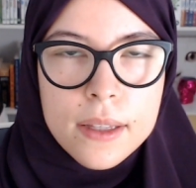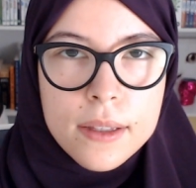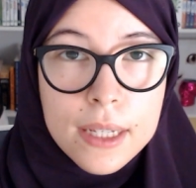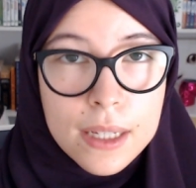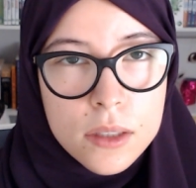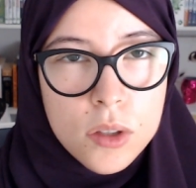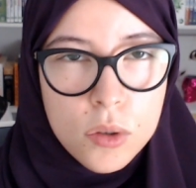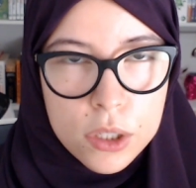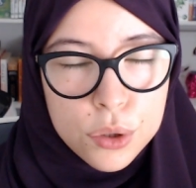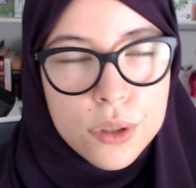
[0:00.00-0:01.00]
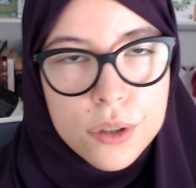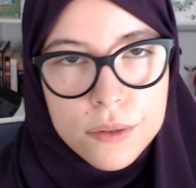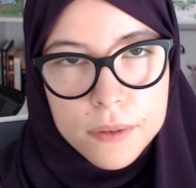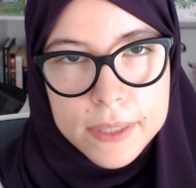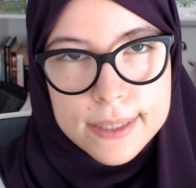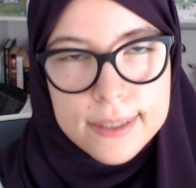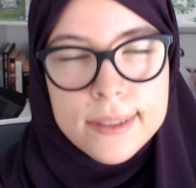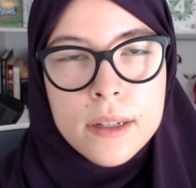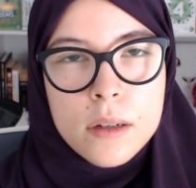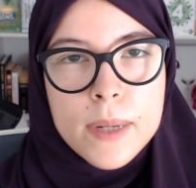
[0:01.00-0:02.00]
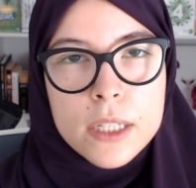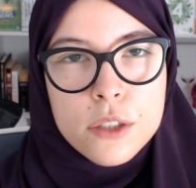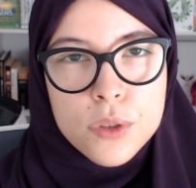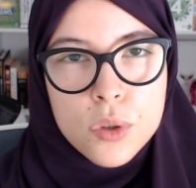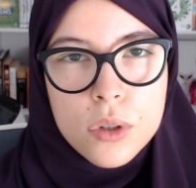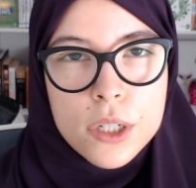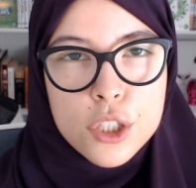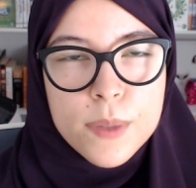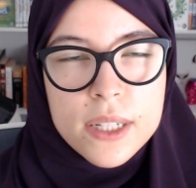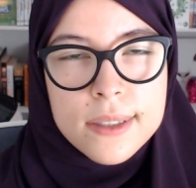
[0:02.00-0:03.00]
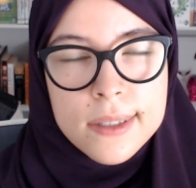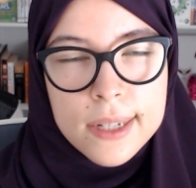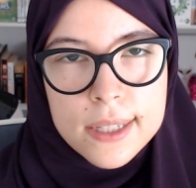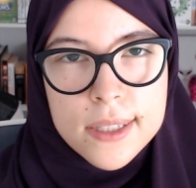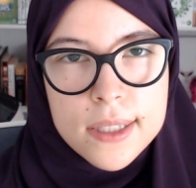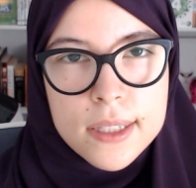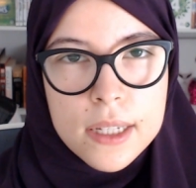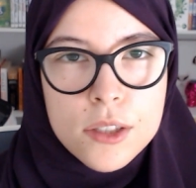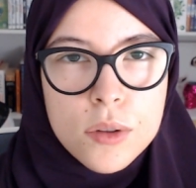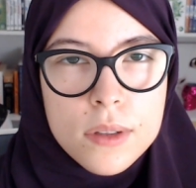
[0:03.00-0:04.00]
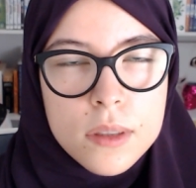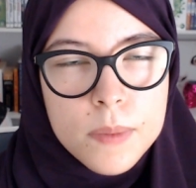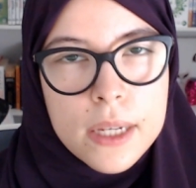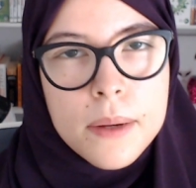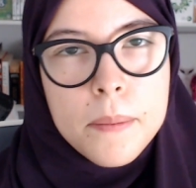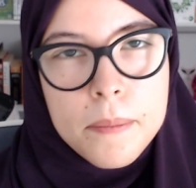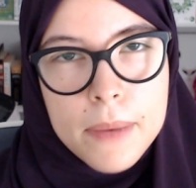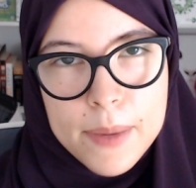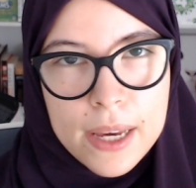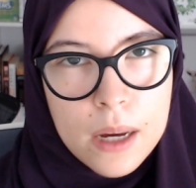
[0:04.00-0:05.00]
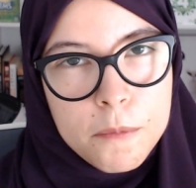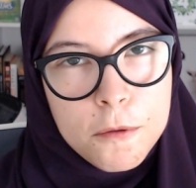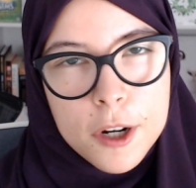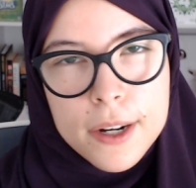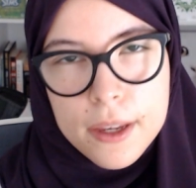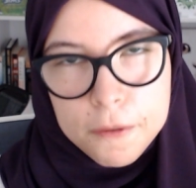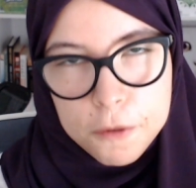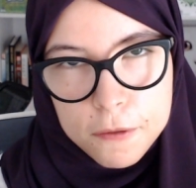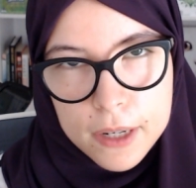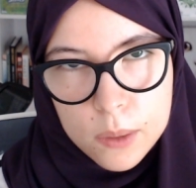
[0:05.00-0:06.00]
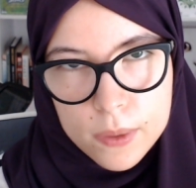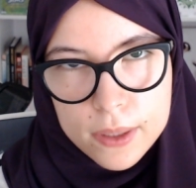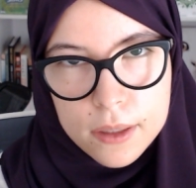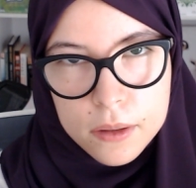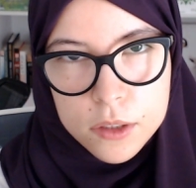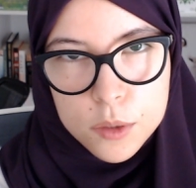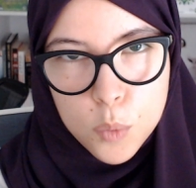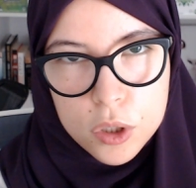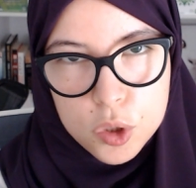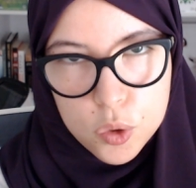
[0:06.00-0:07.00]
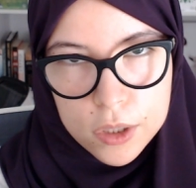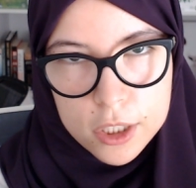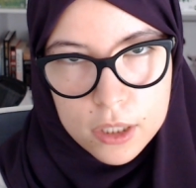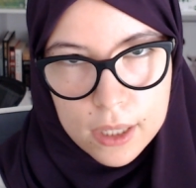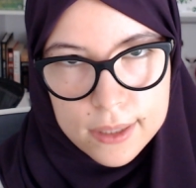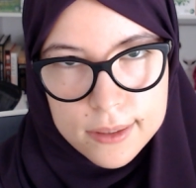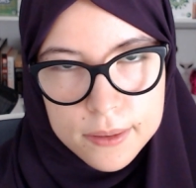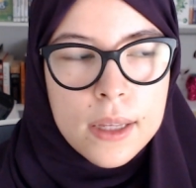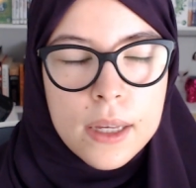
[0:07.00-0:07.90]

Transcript: There is only 256 gigabytes of storage, but it's an SSD, so the speed may make up for it if you're fine with the smaller storage size.